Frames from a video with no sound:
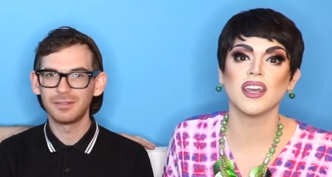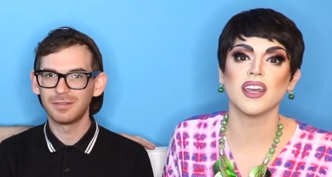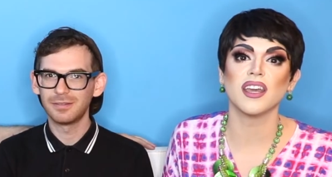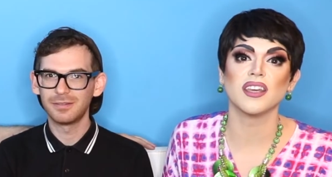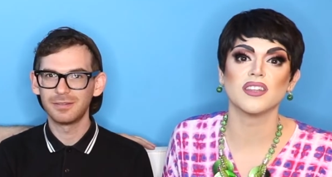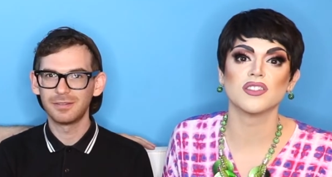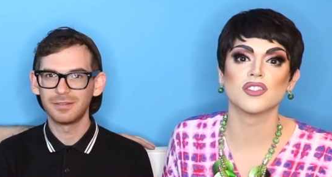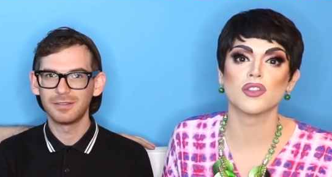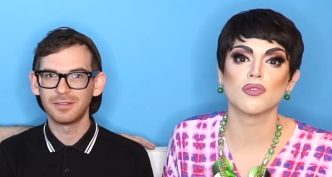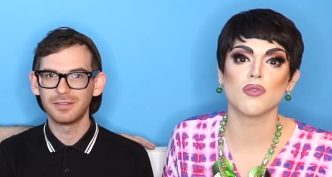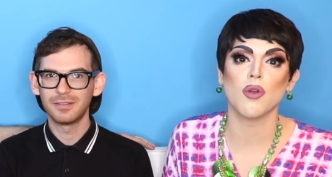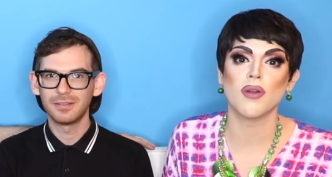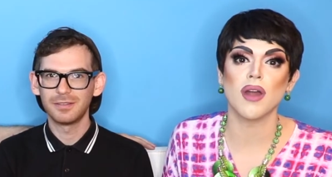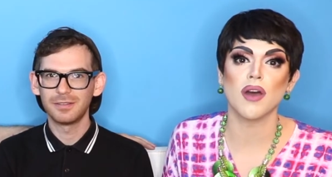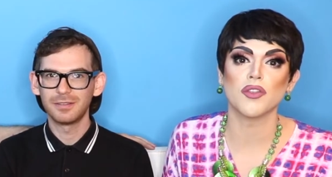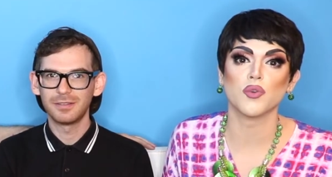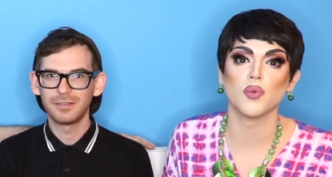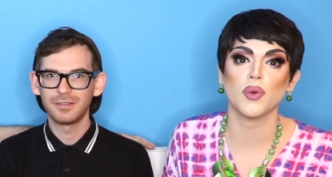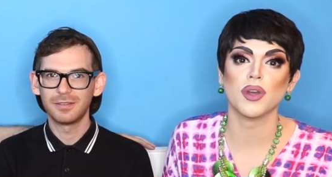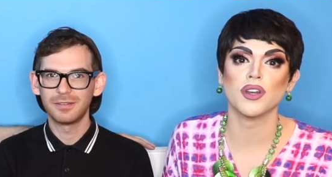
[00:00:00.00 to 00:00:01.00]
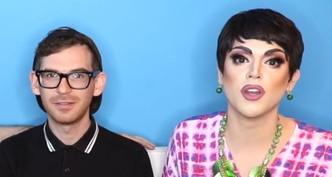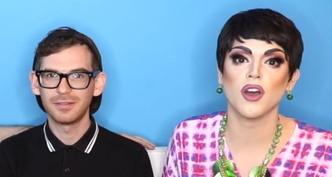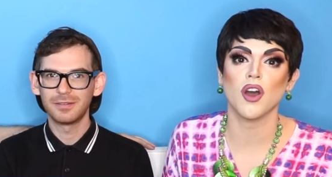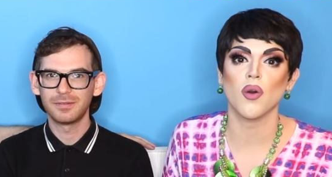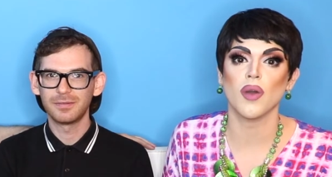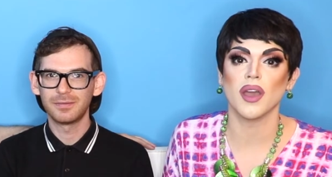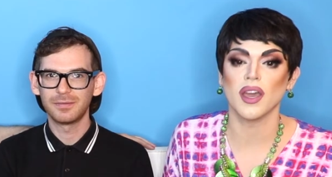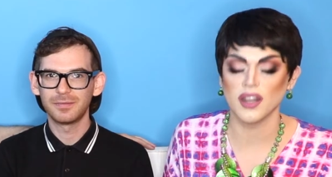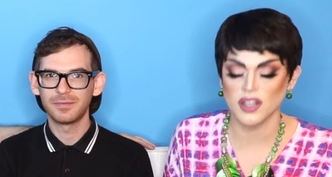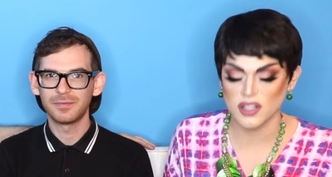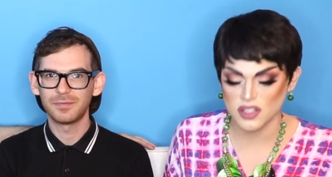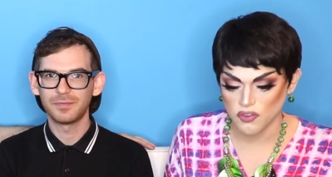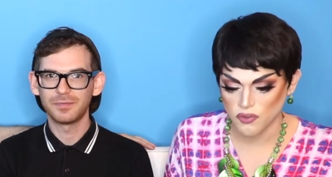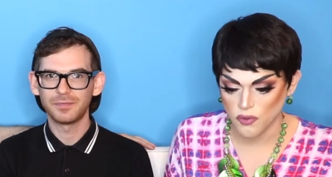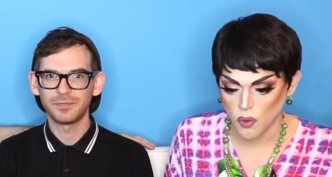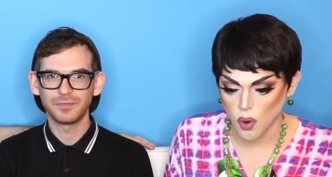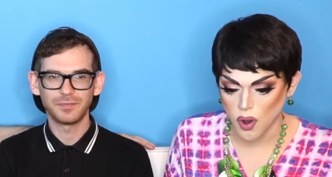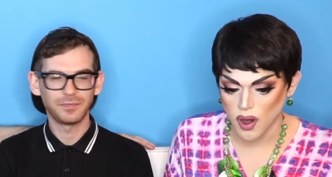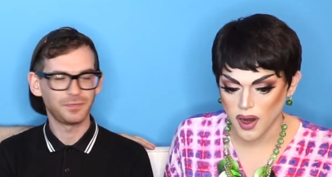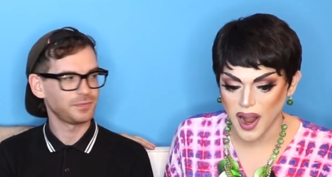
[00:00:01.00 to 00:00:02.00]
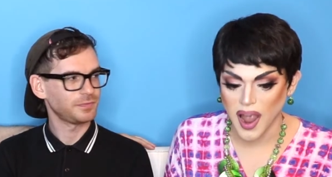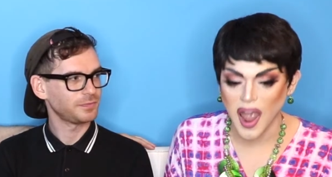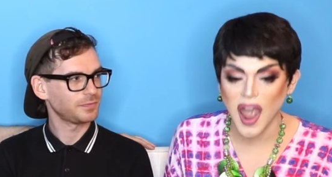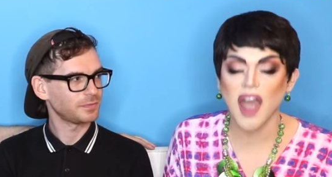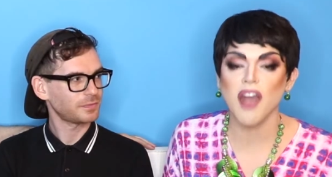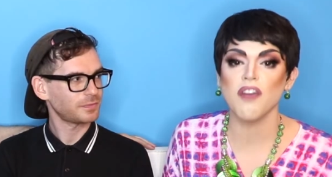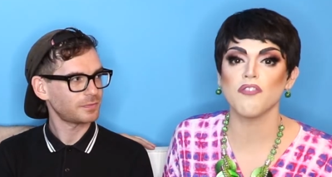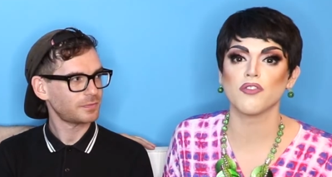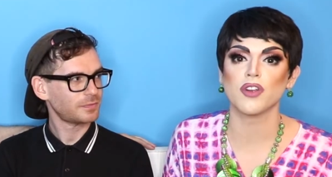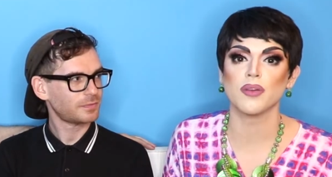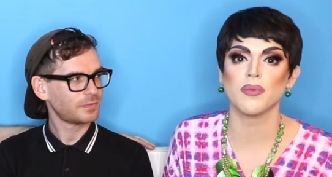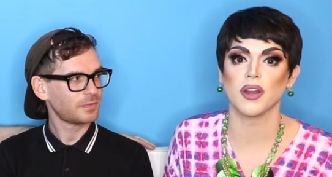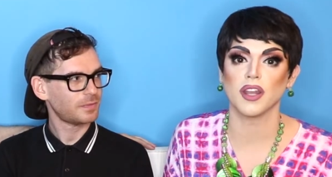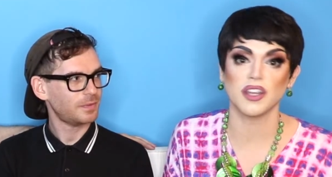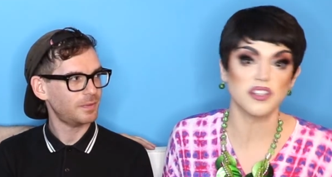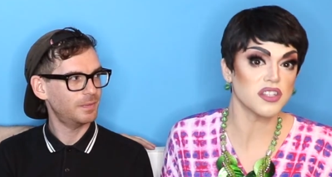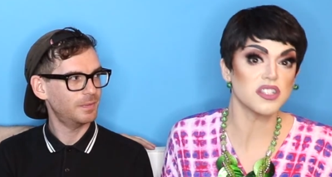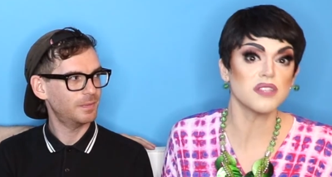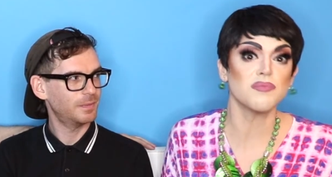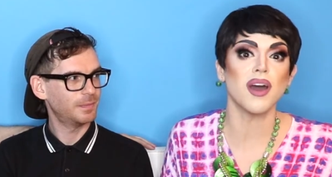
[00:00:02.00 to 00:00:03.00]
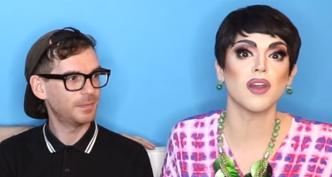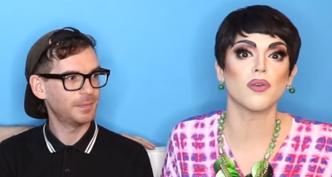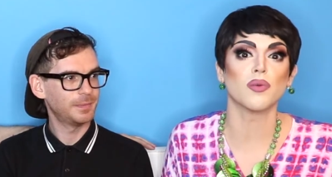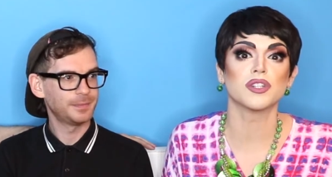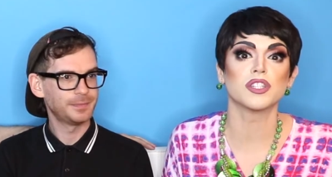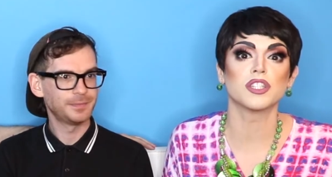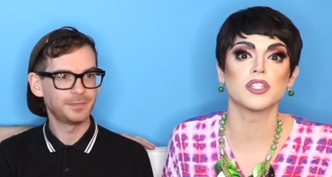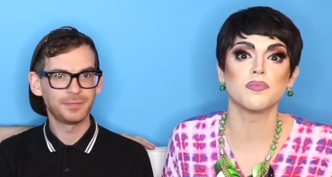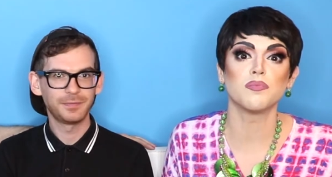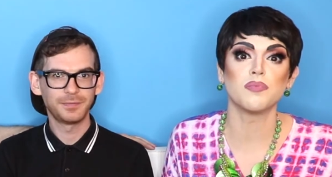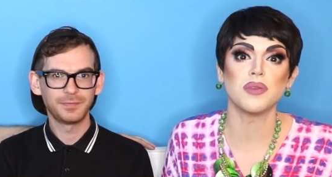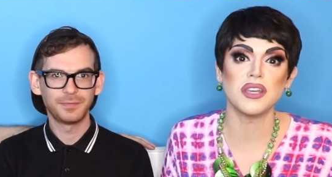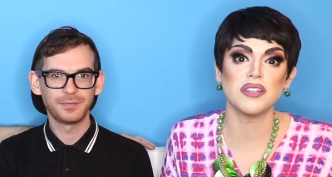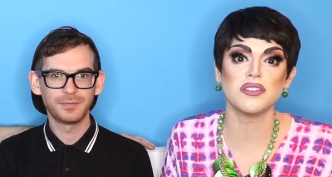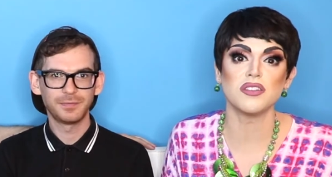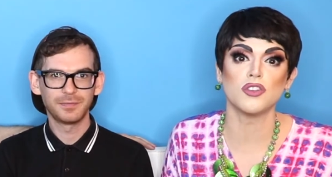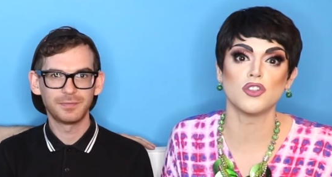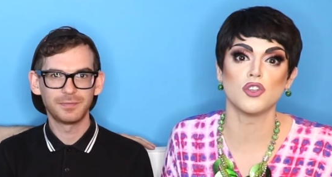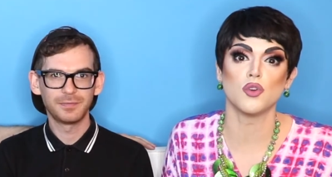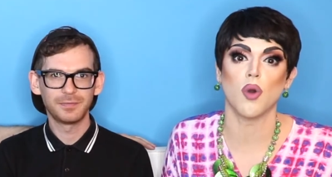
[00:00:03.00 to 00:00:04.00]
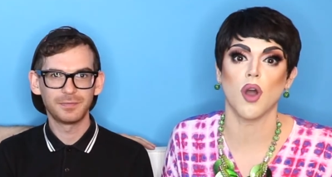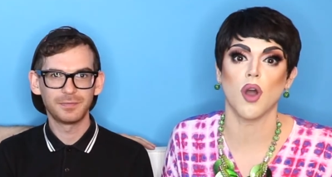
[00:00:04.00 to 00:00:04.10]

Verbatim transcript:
Speaker 1: is thrown out the window. It is for everybody. It doesn't matter what species you